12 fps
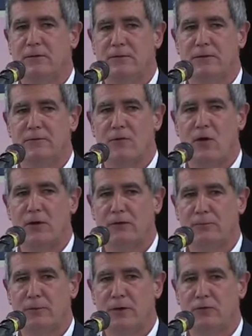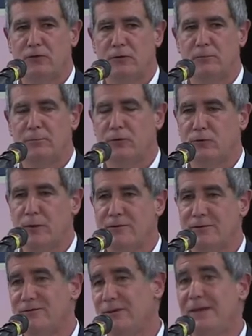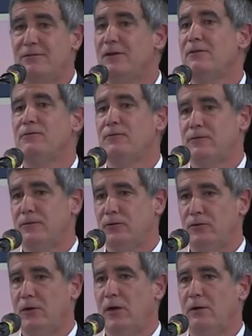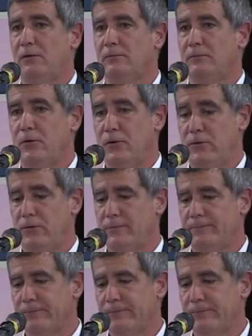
the, the fall explanation persuasive, even if there's a young Earth.